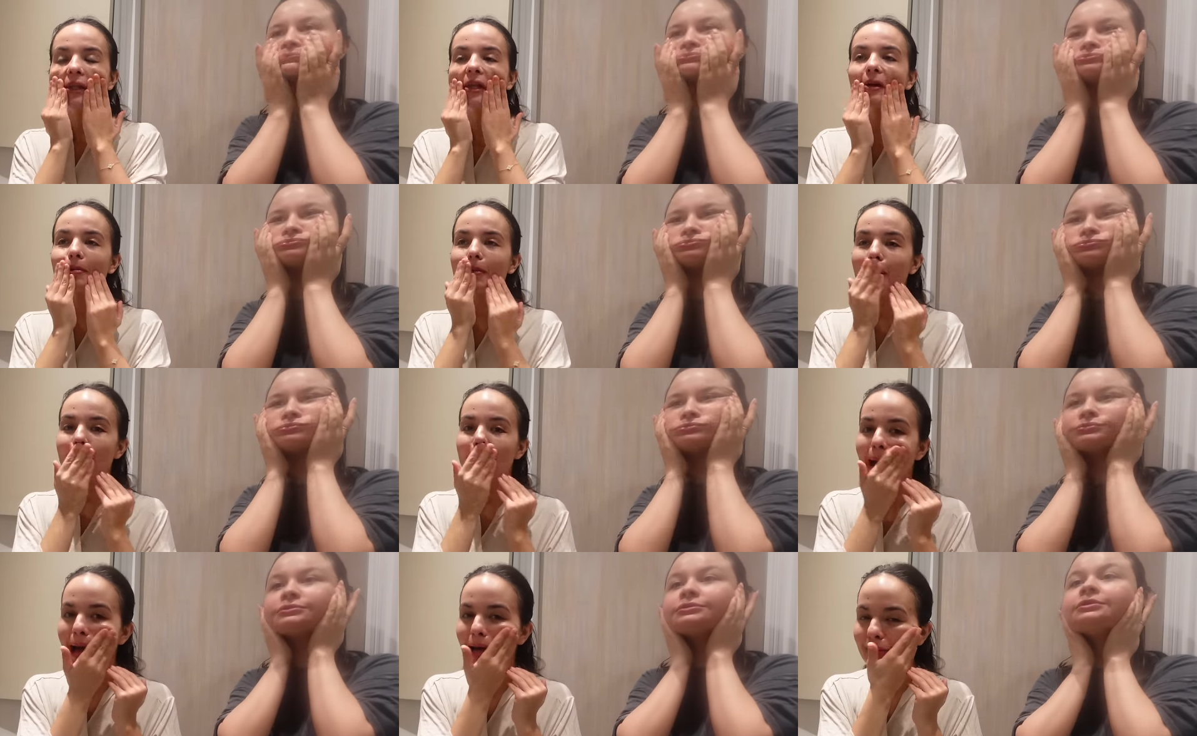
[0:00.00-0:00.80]
Speaker 1: then I've gone
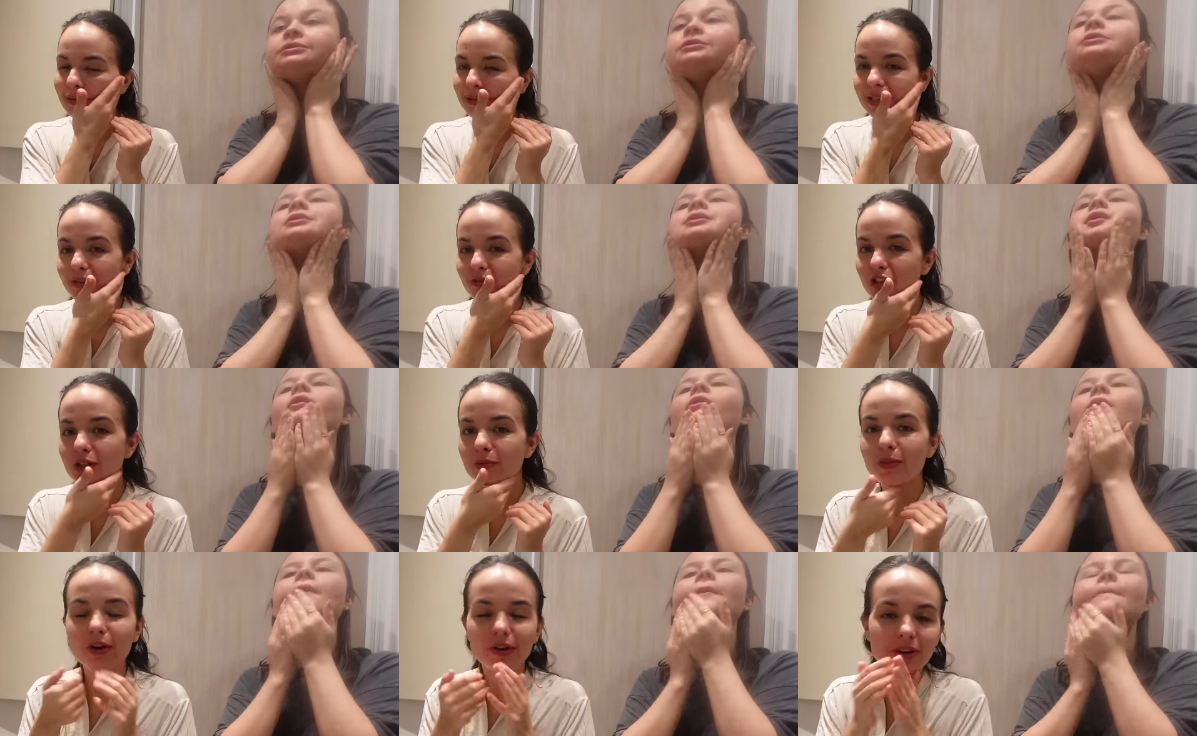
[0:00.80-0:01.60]
backwards. I've
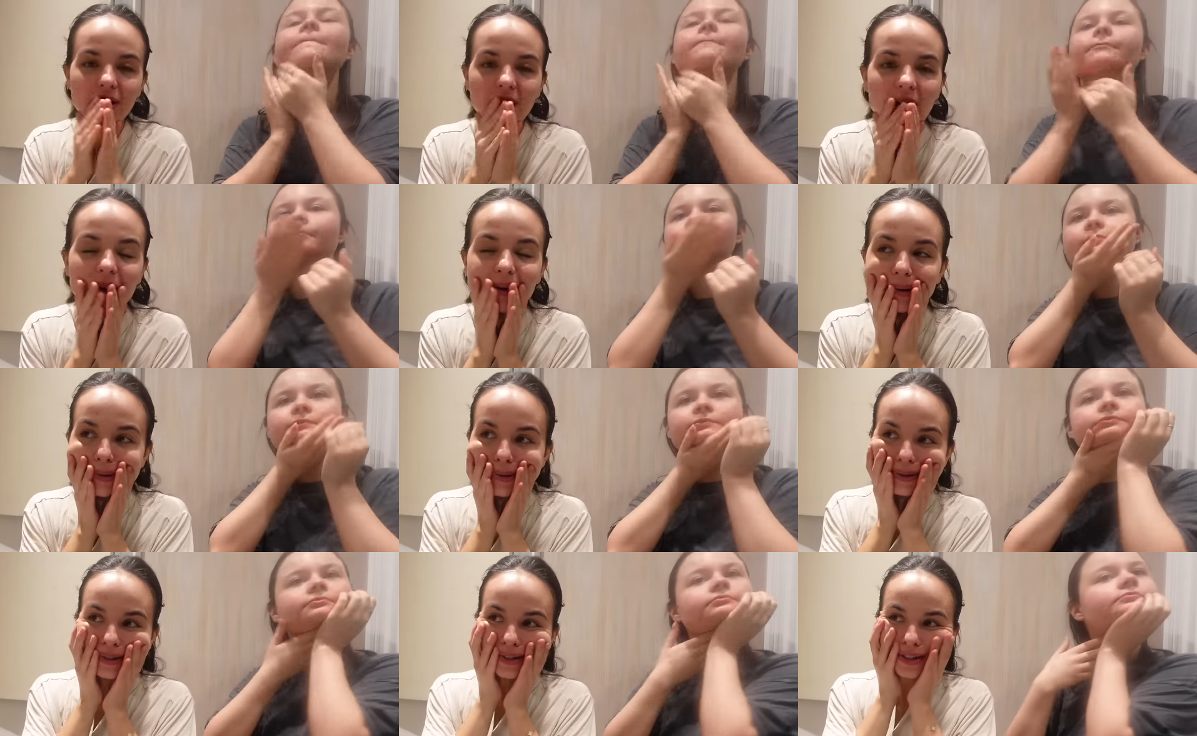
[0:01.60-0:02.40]
just broken out.
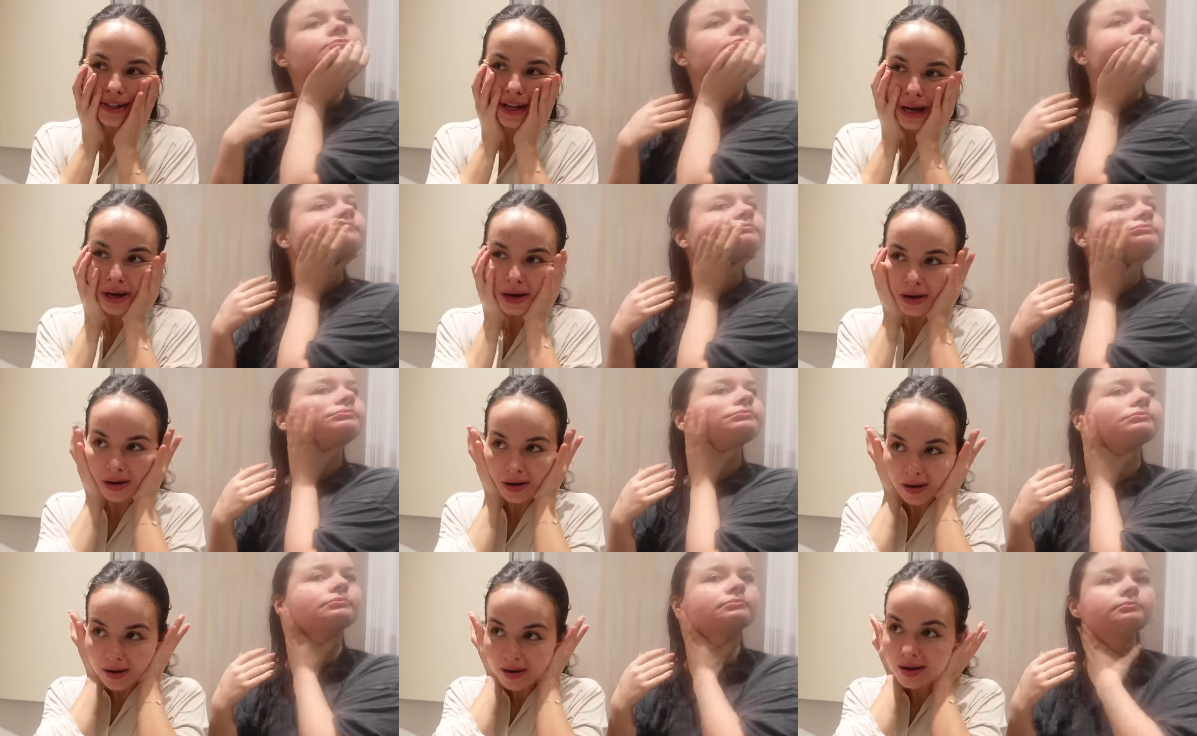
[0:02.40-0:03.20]

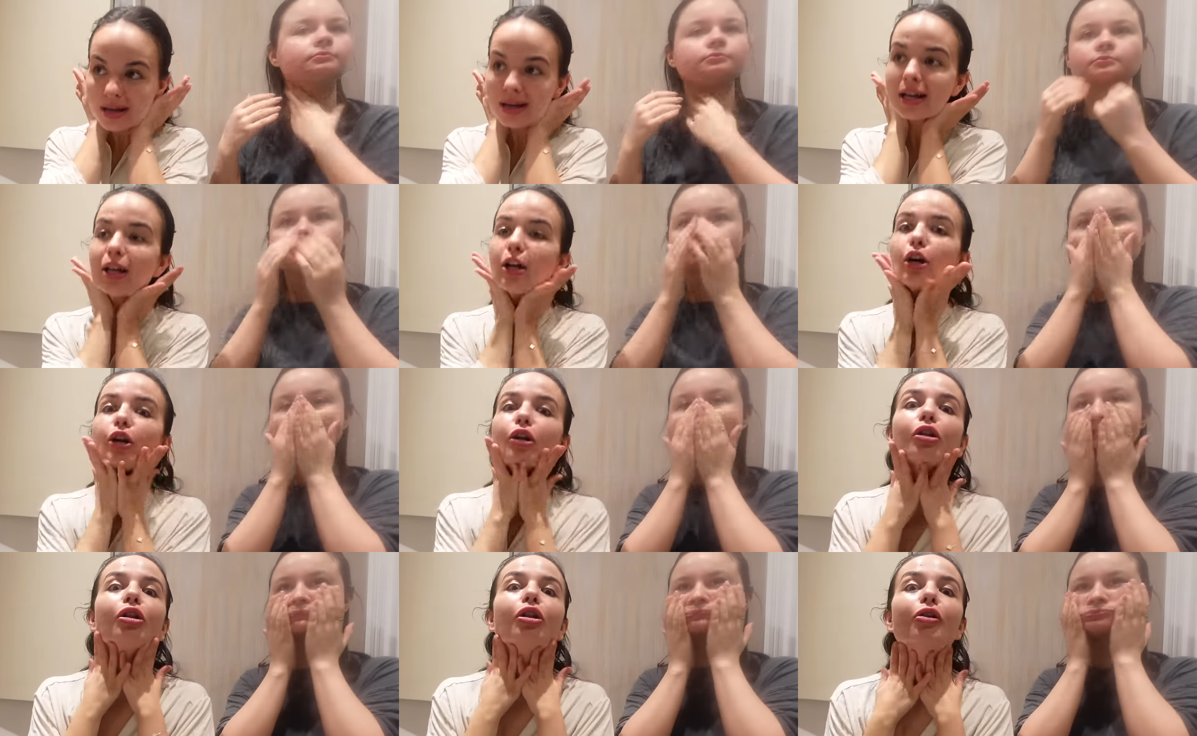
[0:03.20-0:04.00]
So
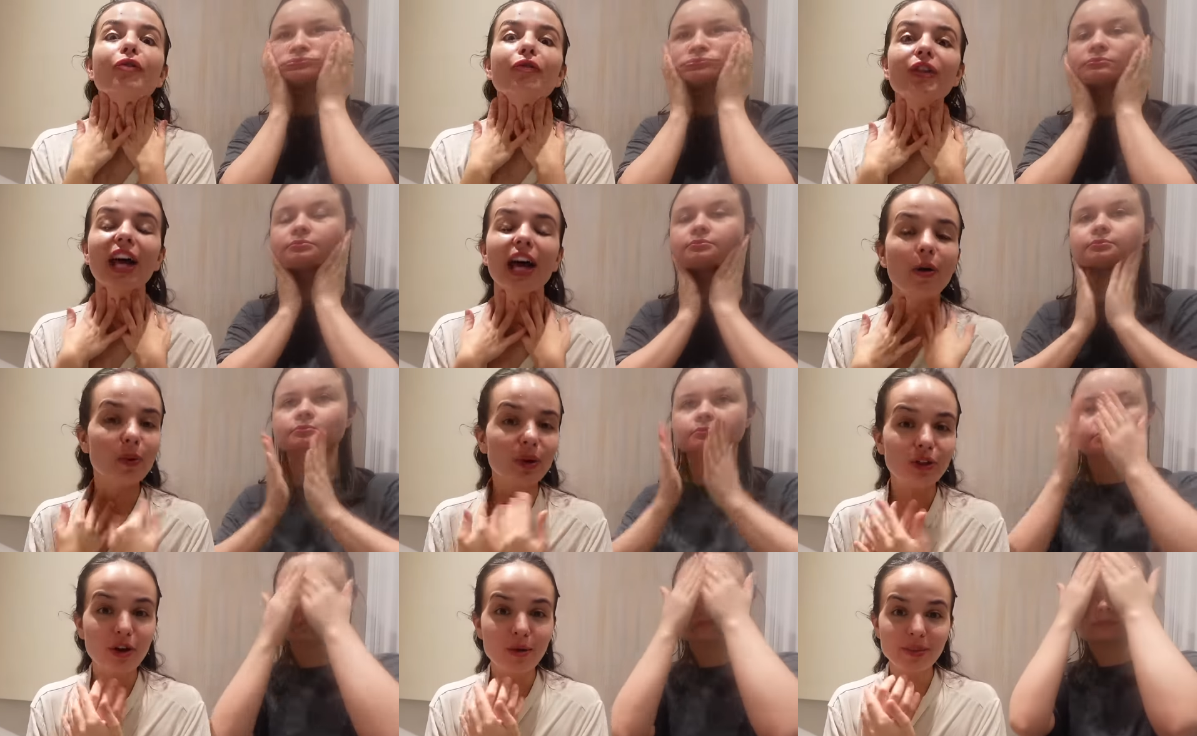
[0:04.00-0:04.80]
lovely.
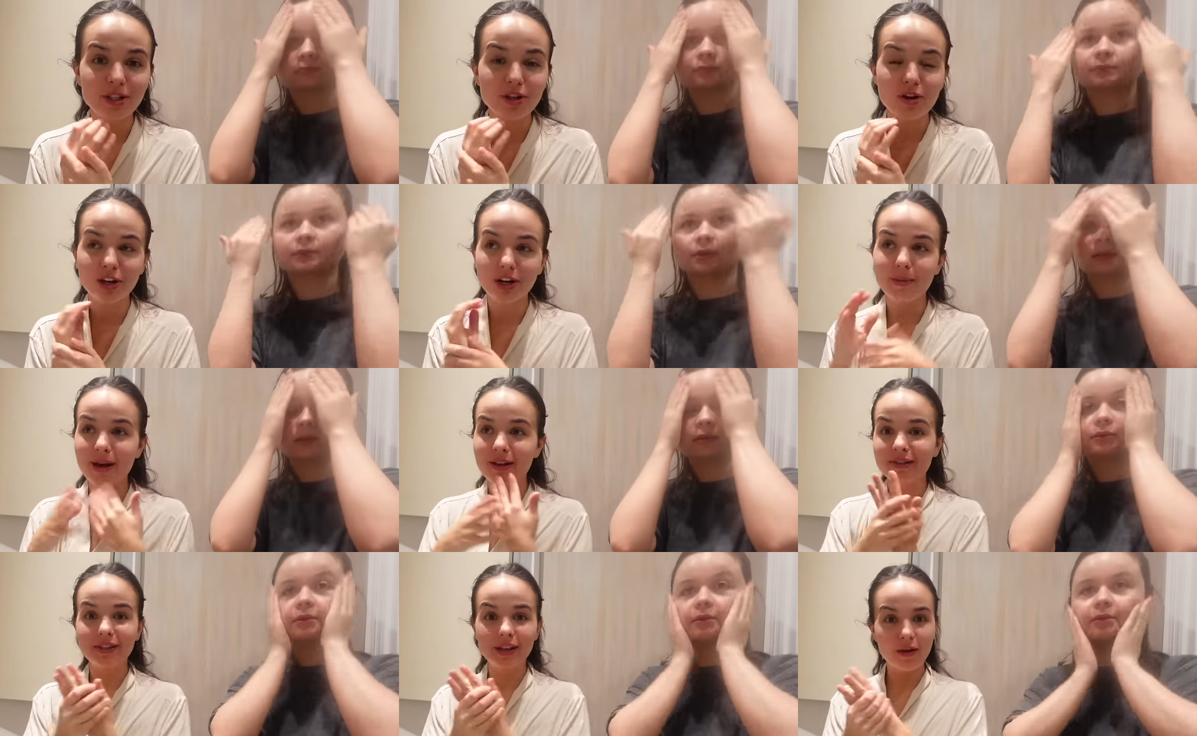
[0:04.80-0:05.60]
We'll not be talking
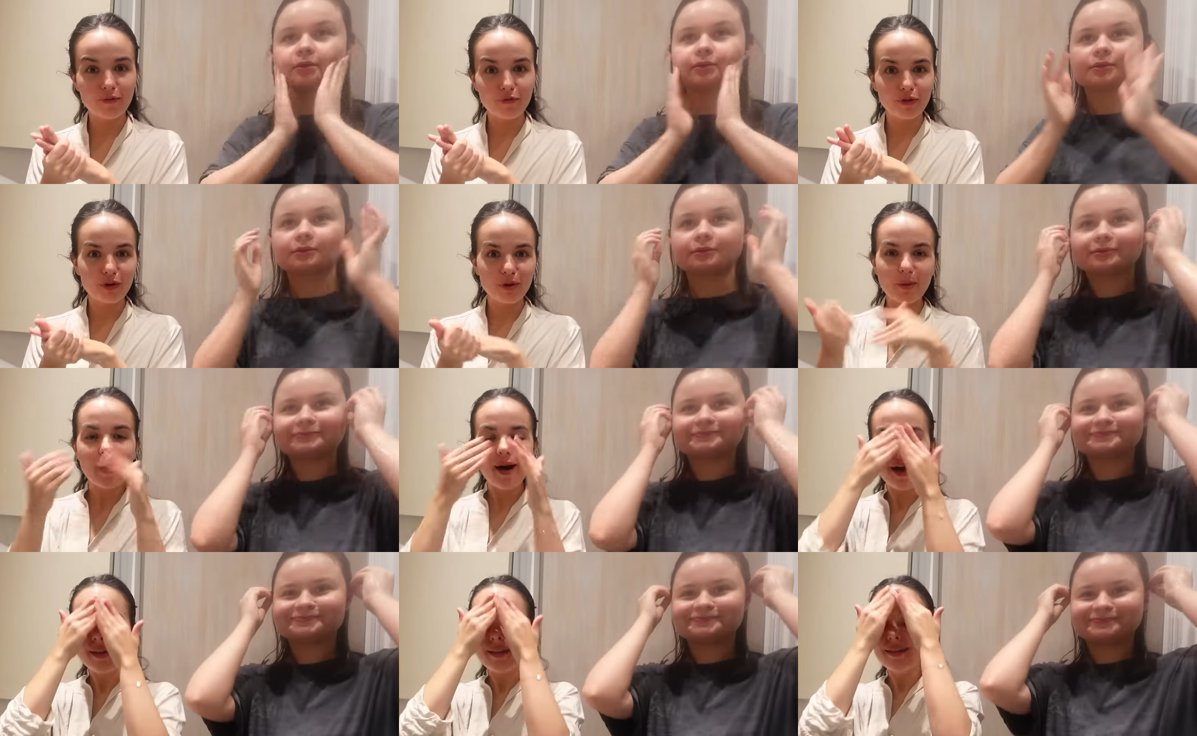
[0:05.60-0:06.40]
about skin for a
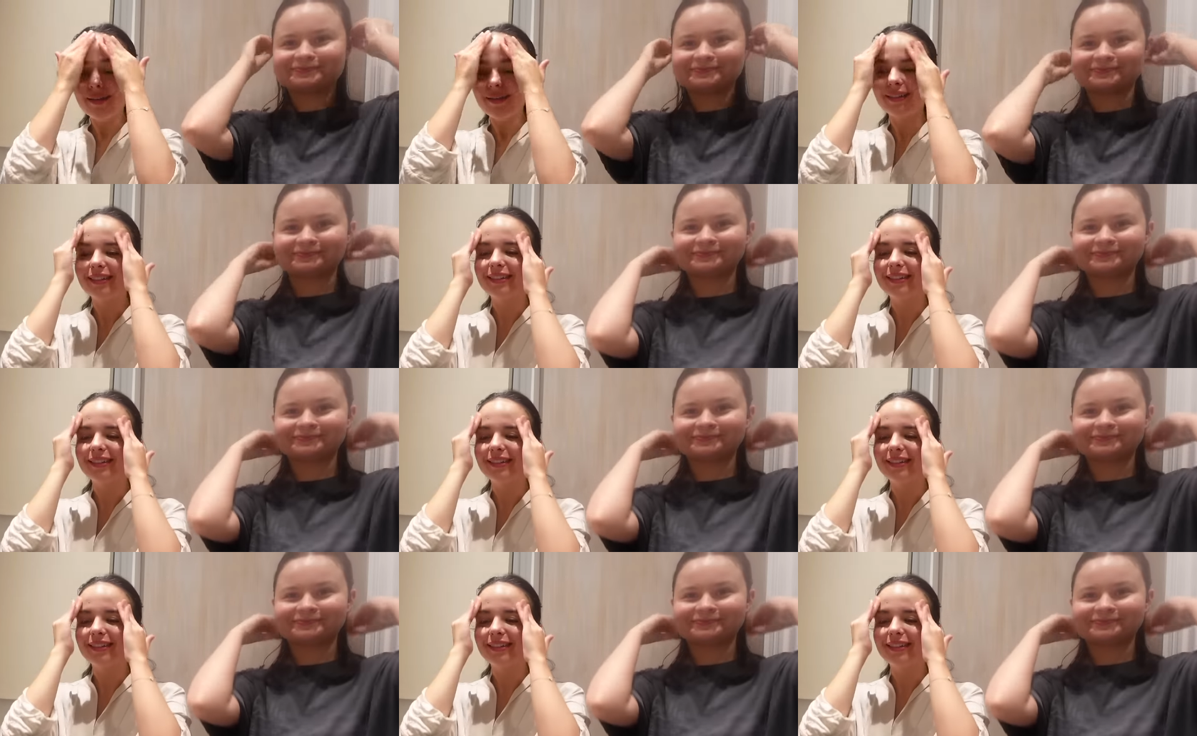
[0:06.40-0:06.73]
while.